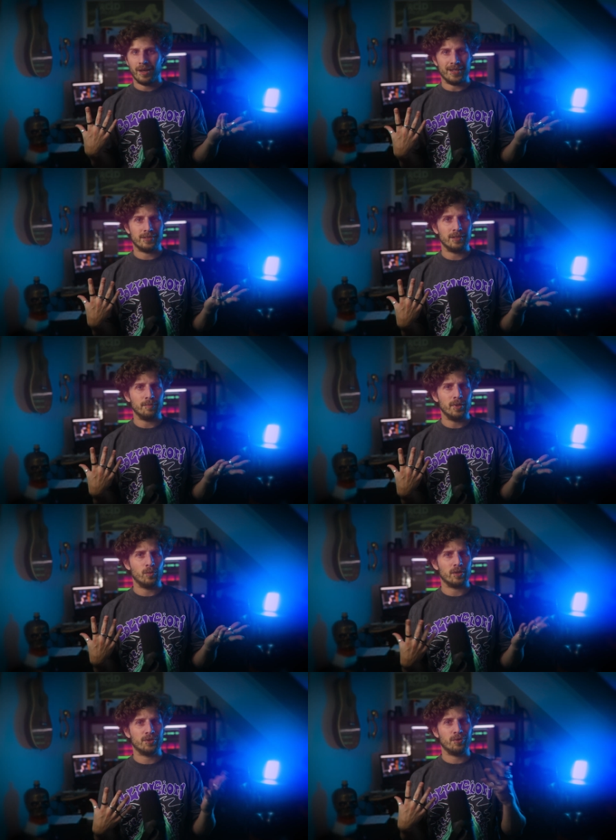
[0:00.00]
I simply
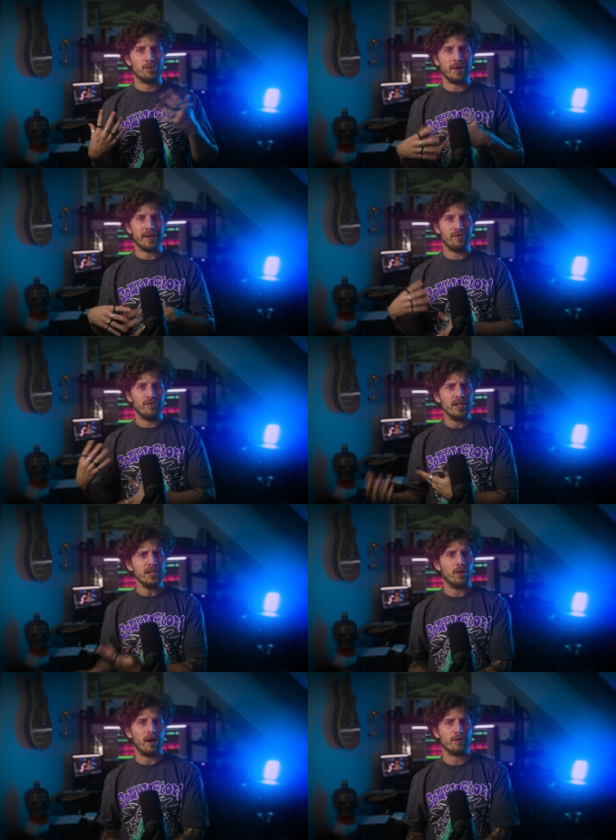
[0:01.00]
want to create a
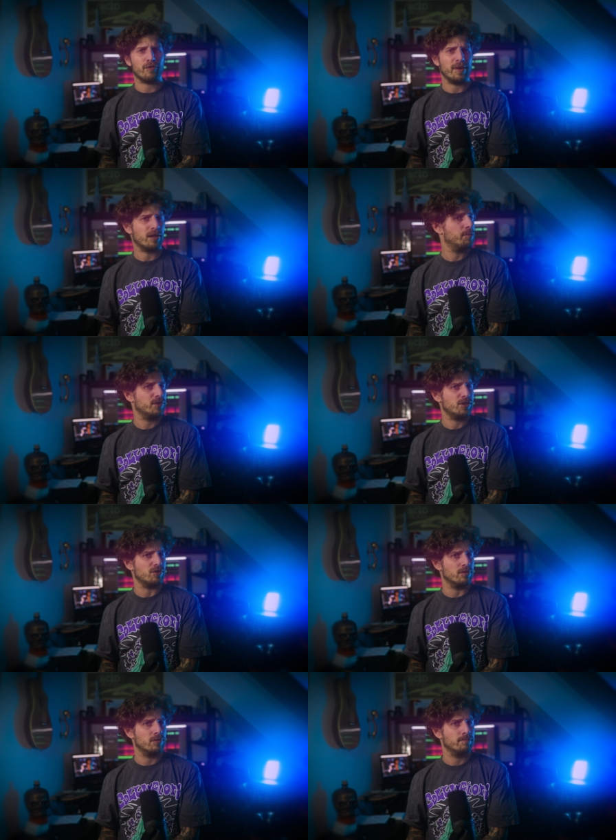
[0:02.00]
video out of my
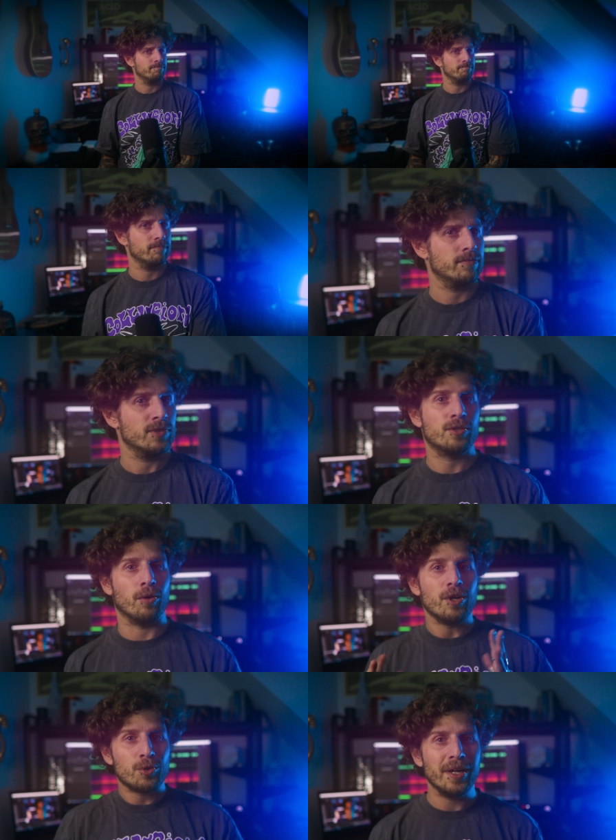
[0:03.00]
composition.
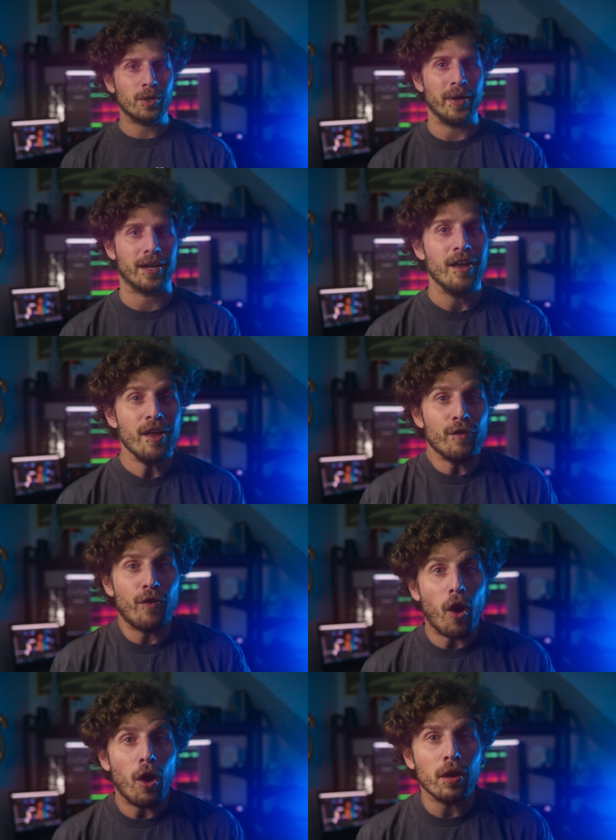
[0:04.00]
So, real quick,
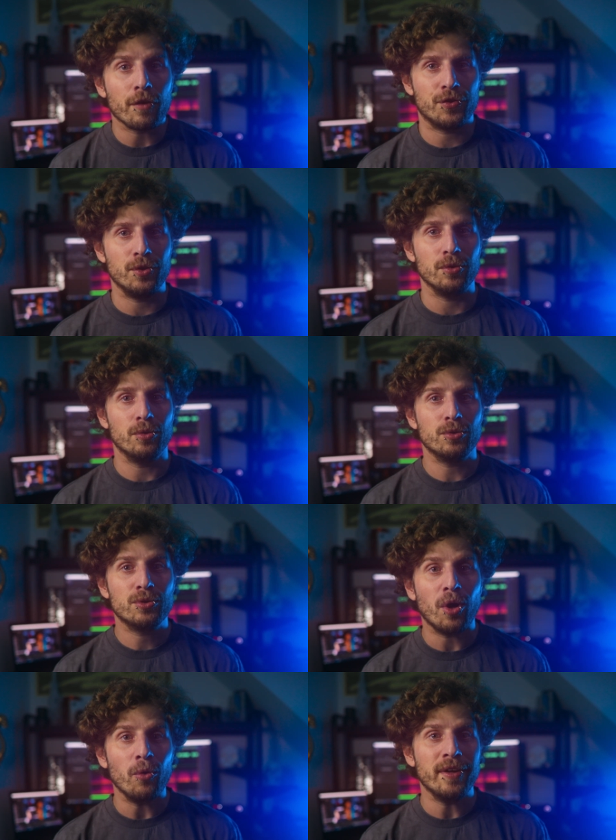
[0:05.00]
for all of you who
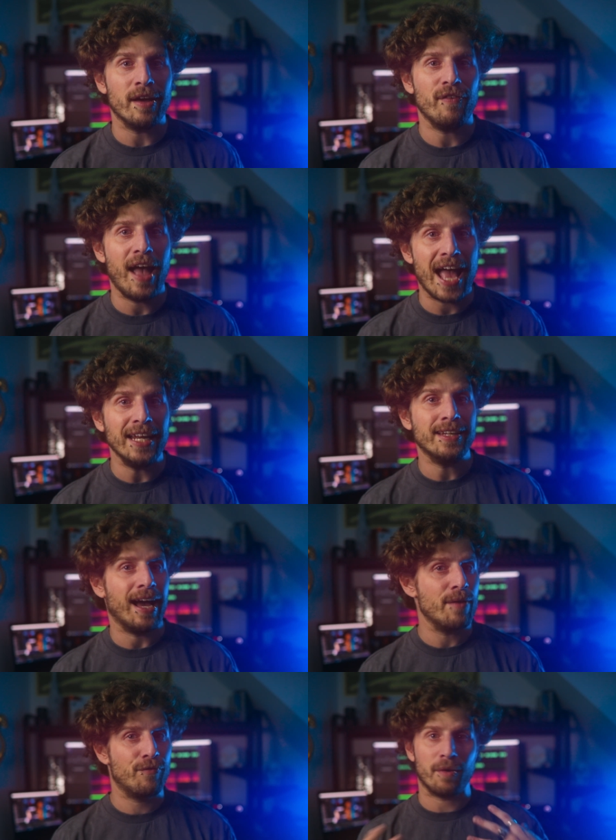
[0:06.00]
don't have any
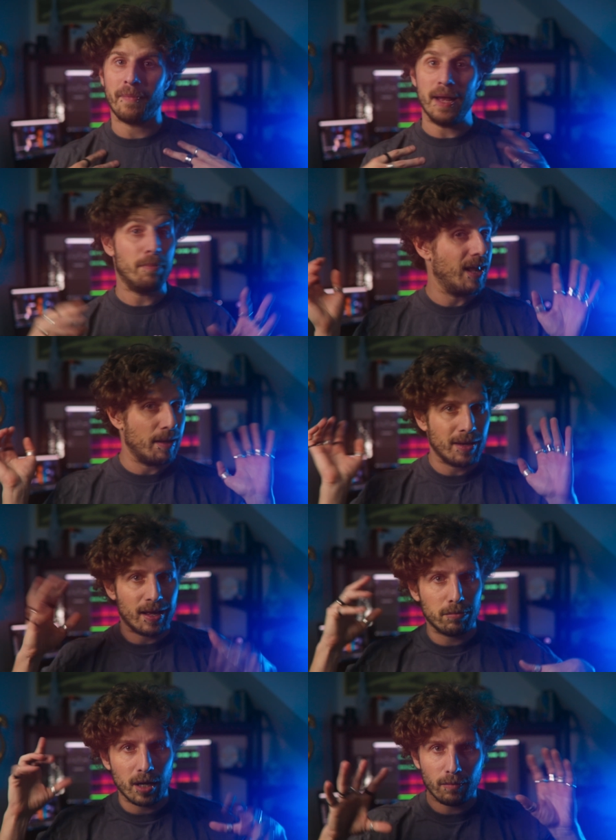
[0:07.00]
time for my blah
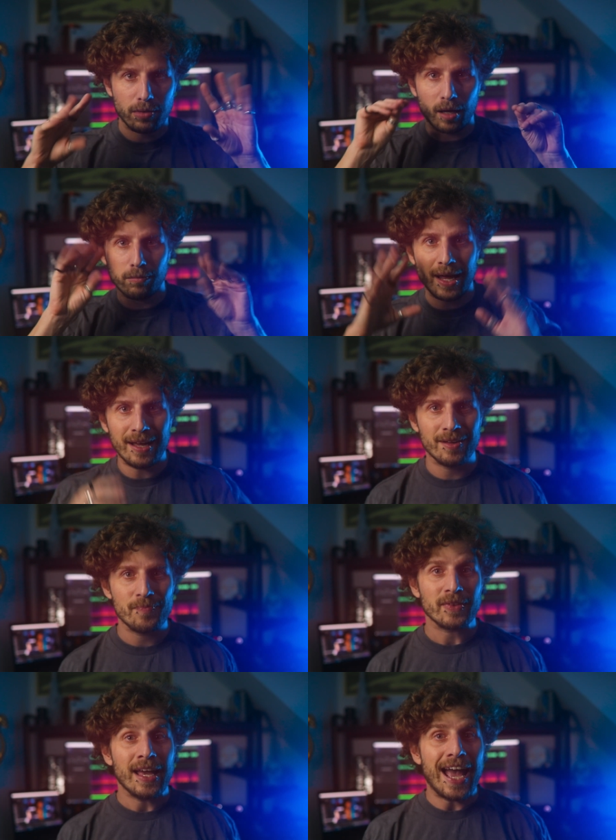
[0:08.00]
blah blah blah blah,
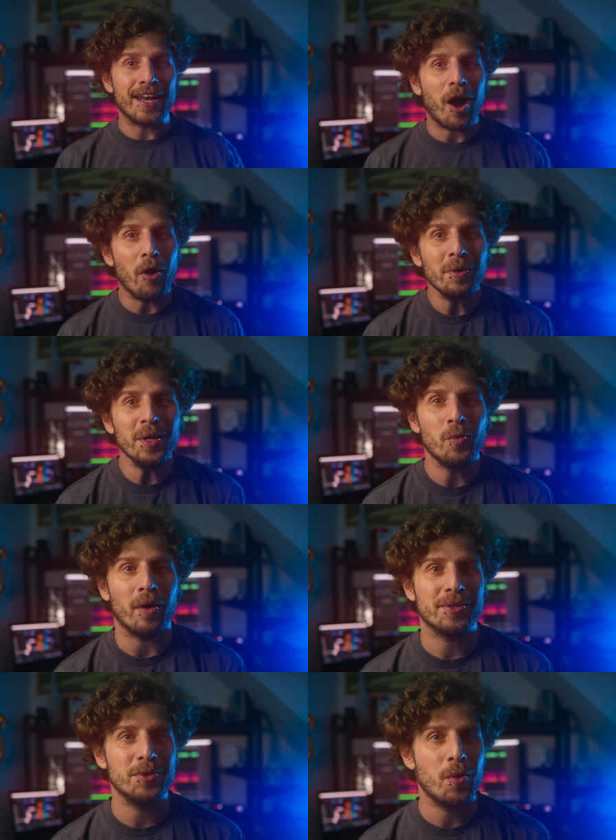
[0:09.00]
and only
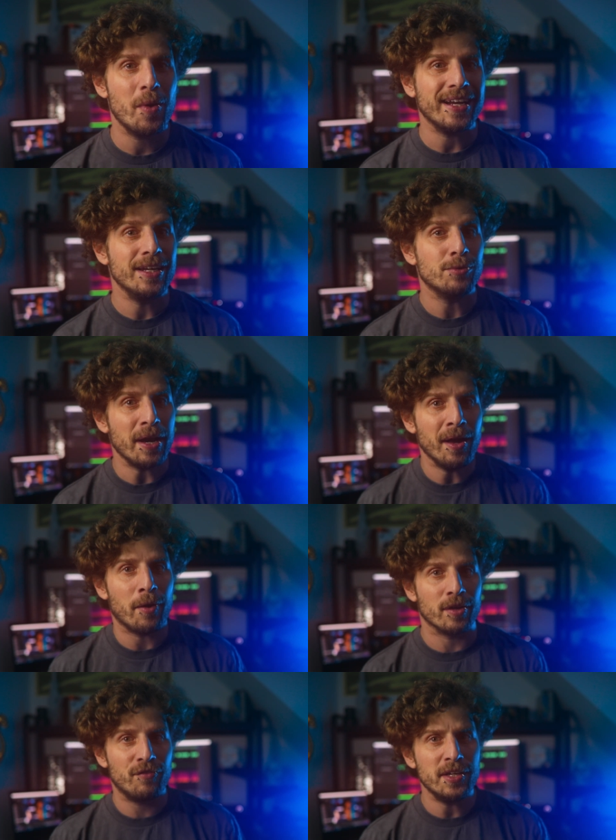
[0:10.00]
want to quickly render
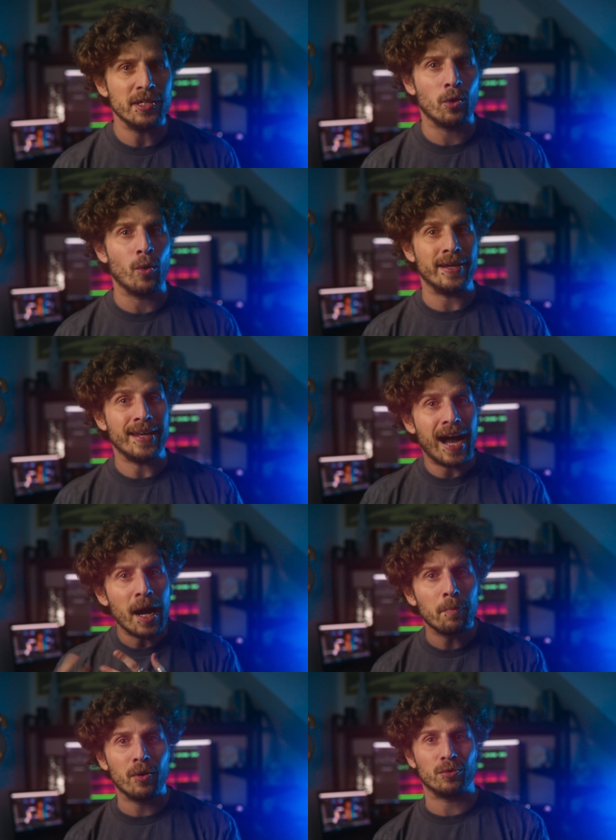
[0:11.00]
out a video and
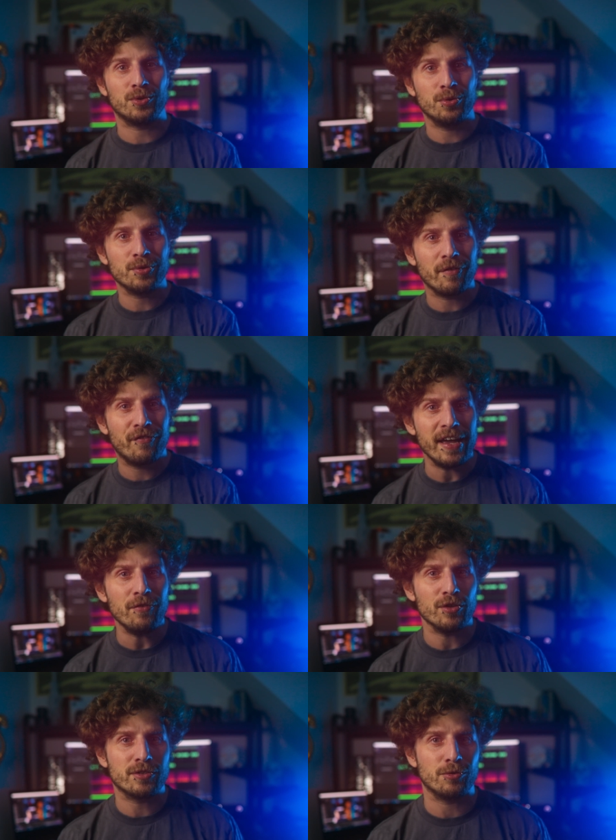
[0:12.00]
upload to your
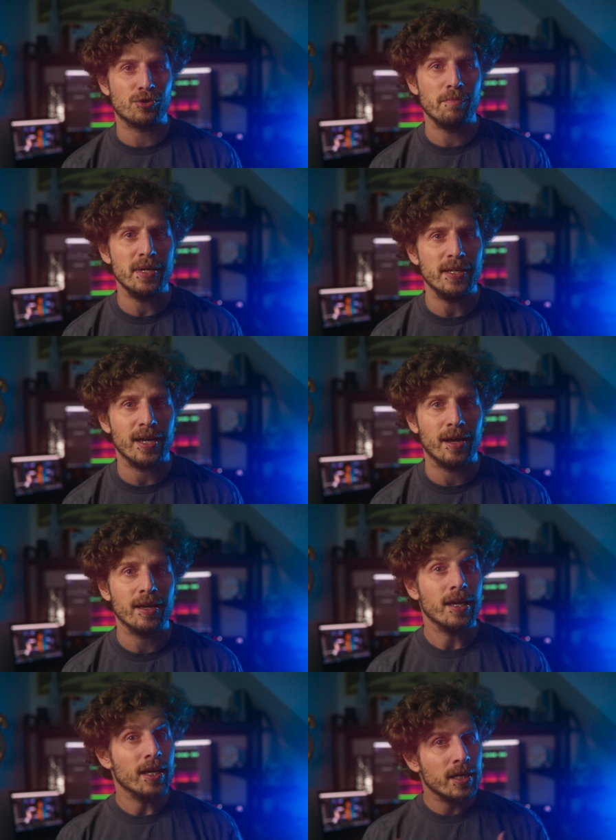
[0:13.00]
favorite social media,
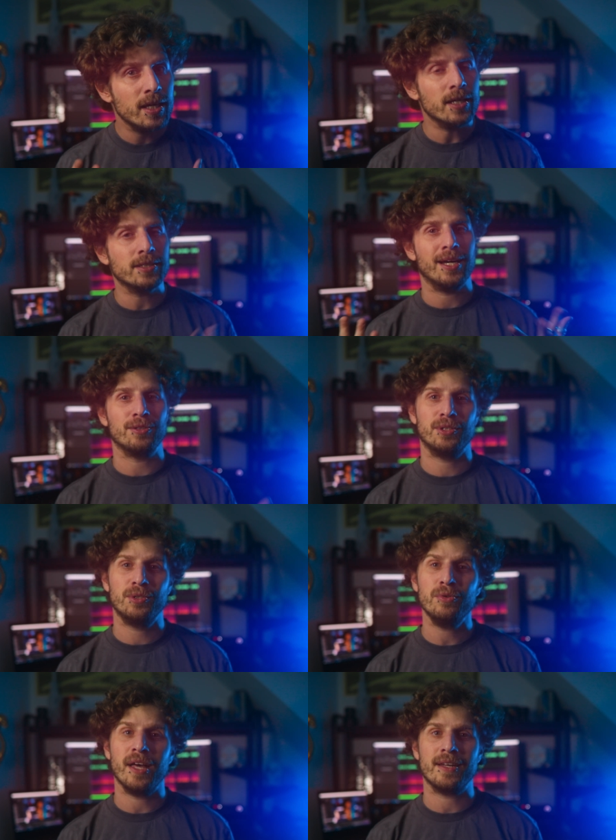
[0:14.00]
here's how to
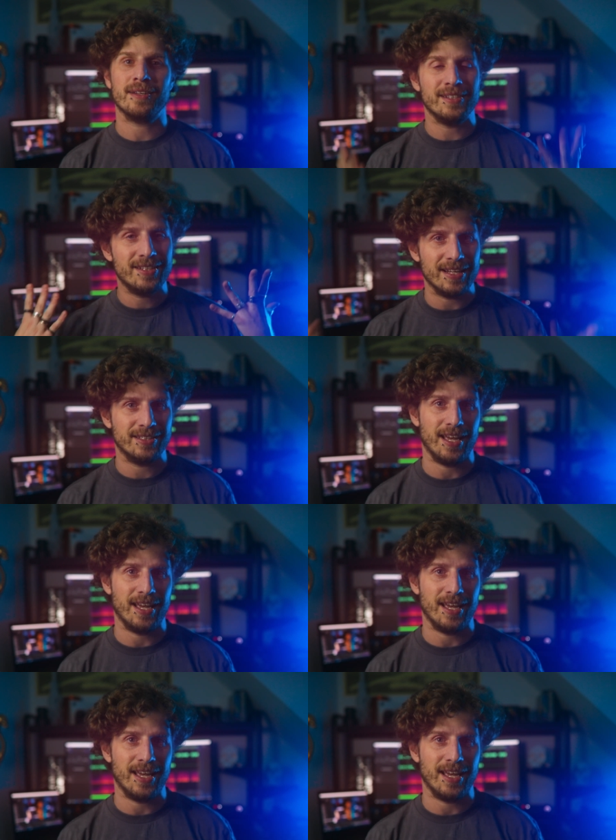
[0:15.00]
do that in 10